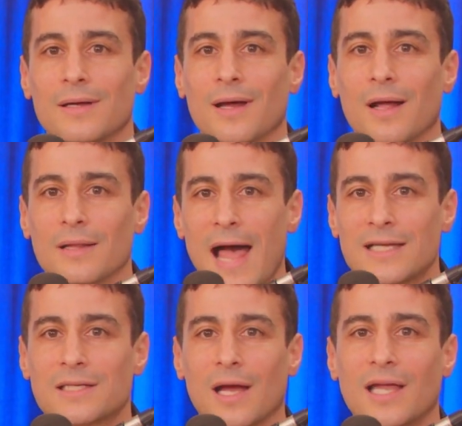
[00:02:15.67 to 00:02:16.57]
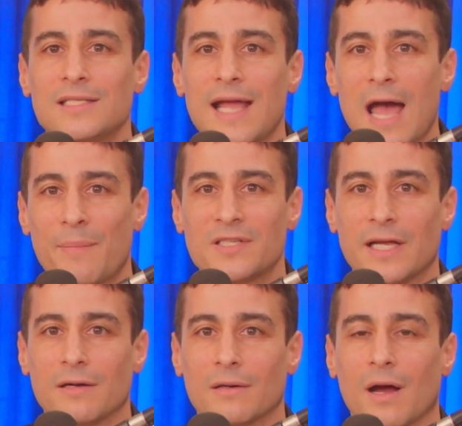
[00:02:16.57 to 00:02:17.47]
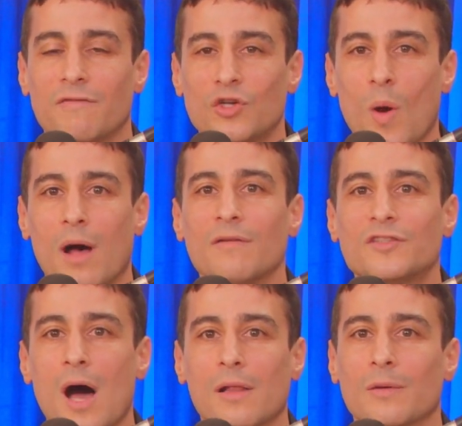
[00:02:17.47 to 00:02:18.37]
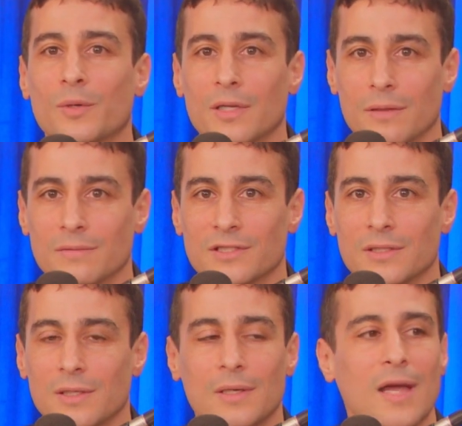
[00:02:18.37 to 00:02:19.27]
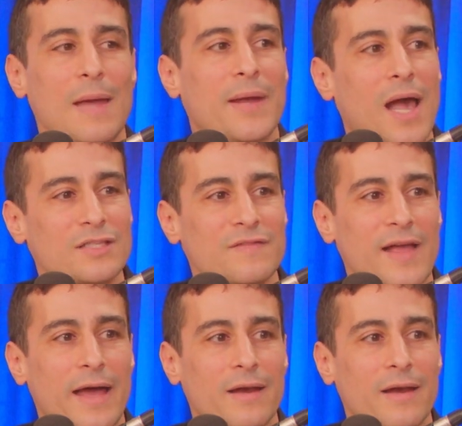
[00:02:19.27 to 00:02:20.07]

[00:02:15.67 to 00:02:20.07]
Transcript: Alaska is the epicenter of $12 balloons. And because of that,